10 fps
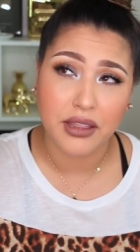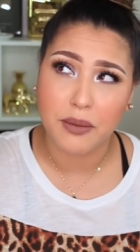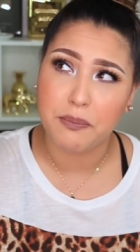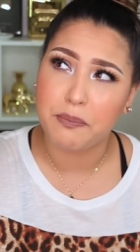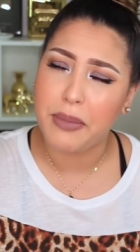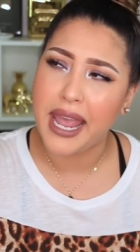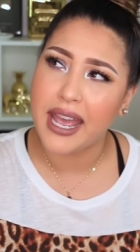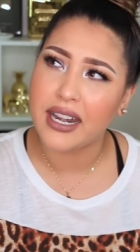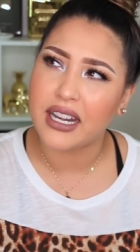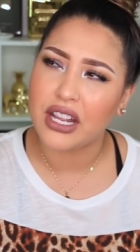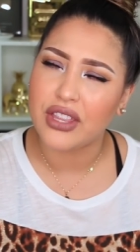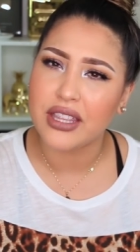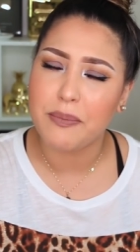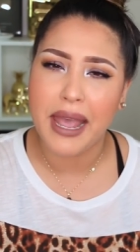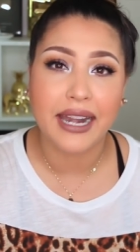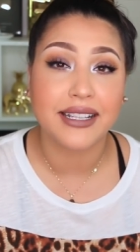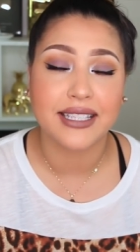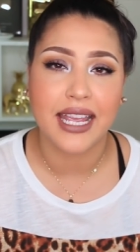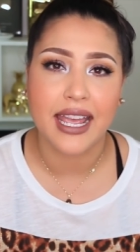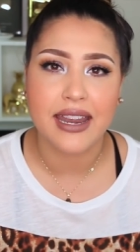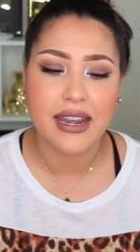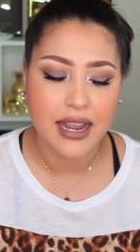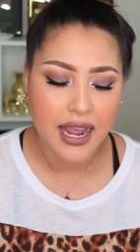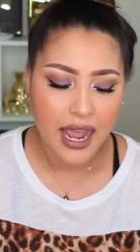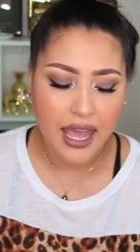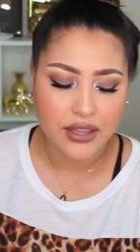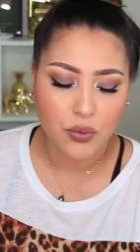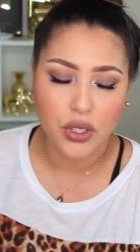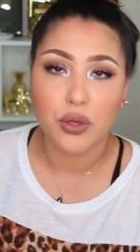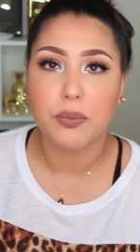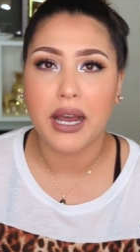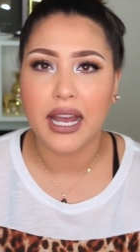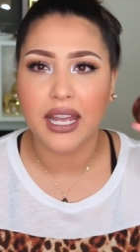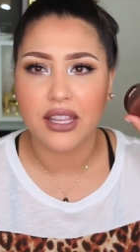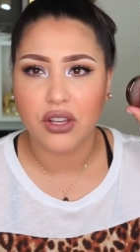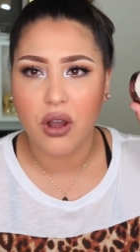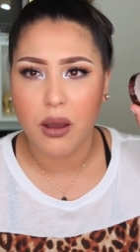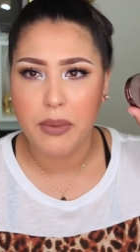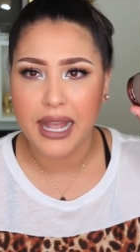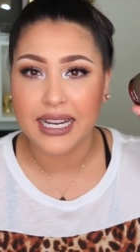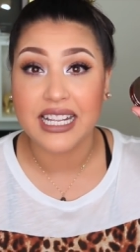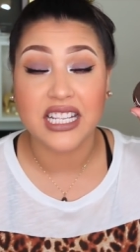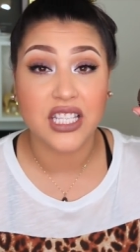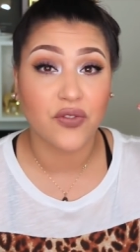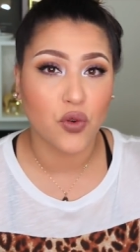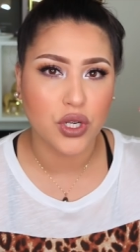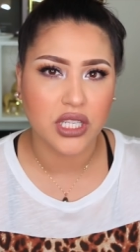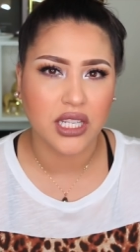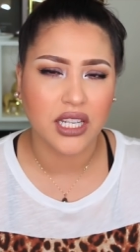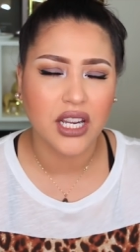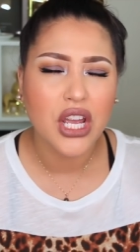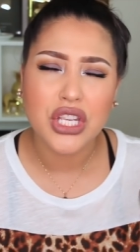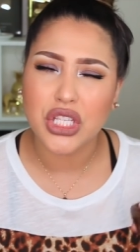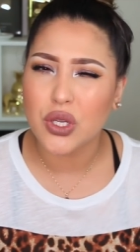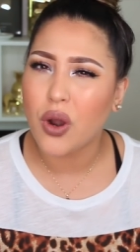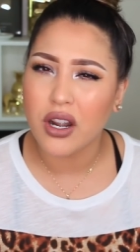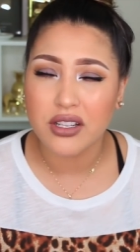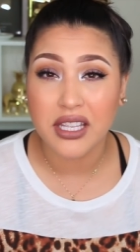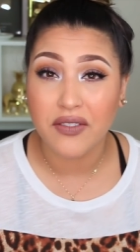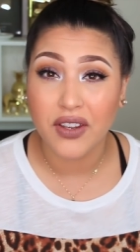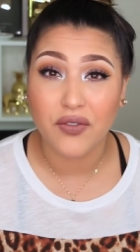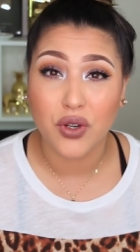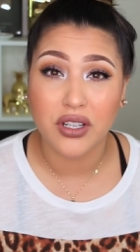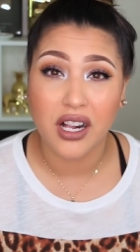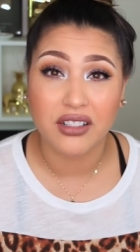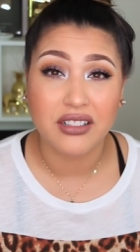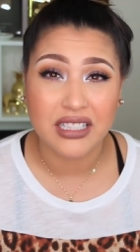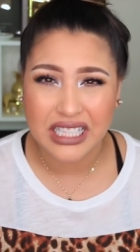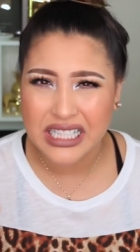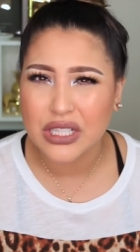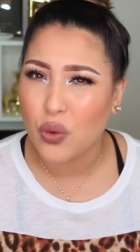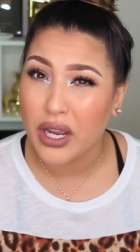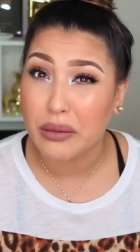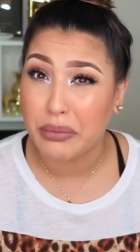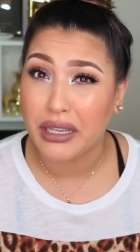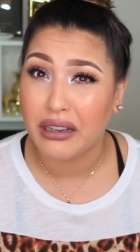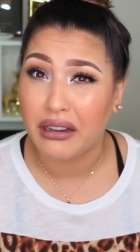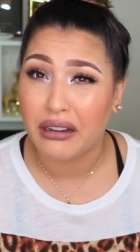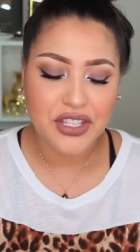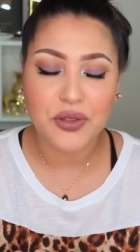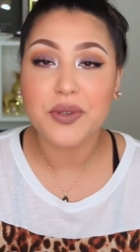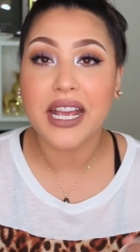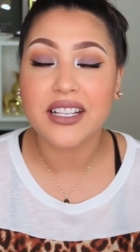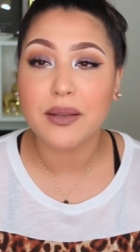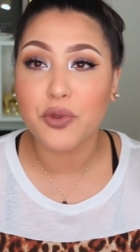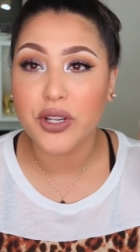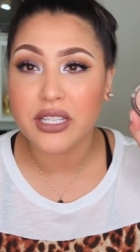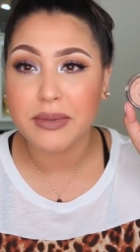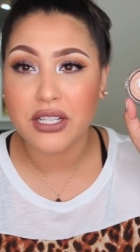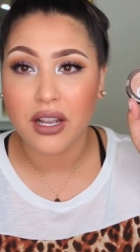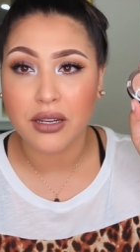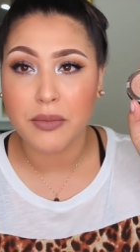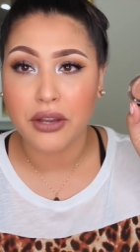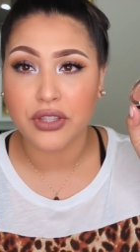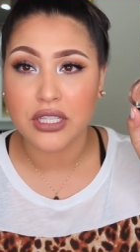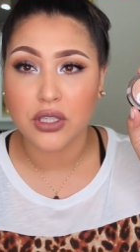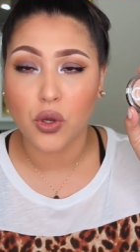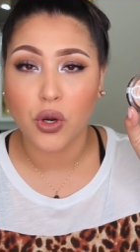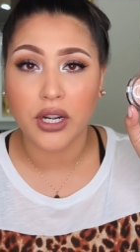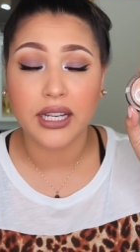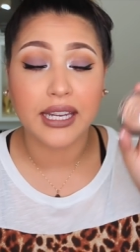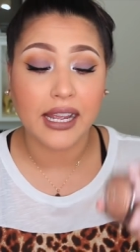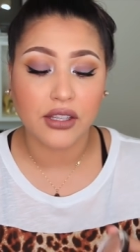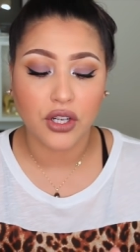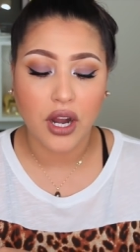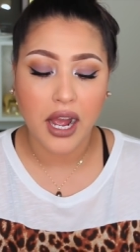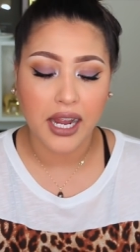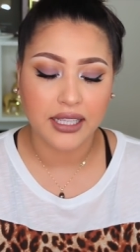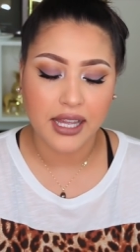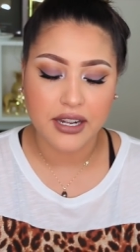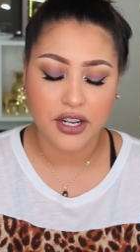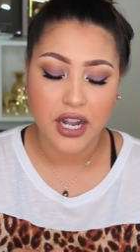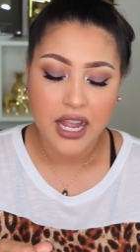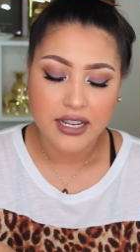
the pan and I think the pan is 10 and then when you buy the compact it is 14 so you are saving $4 that's quite a bit huh so next I'm going to be talking about this Laura Geller highlighter